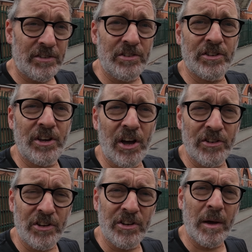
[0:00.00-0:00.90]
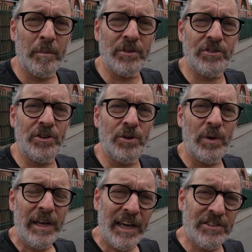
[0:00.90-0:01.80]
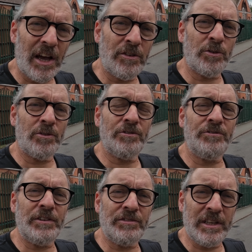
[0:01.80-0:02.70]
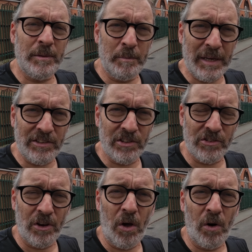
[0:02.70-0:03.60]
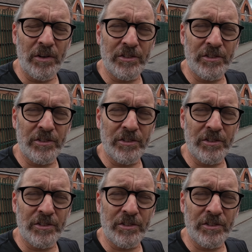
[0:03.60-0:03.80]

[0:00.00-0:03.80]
this is Curzon number two. It's 150 metres long.